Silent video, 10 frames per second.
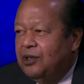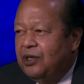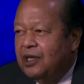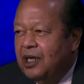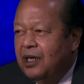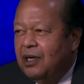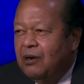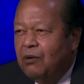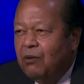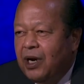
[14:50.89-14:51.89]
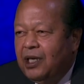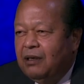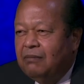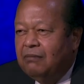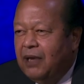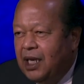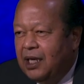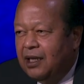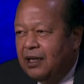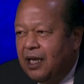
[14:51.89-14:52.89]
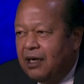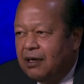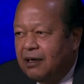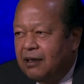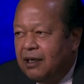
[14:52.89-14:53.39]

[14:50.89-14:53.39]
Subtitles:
you didn't quite make it there.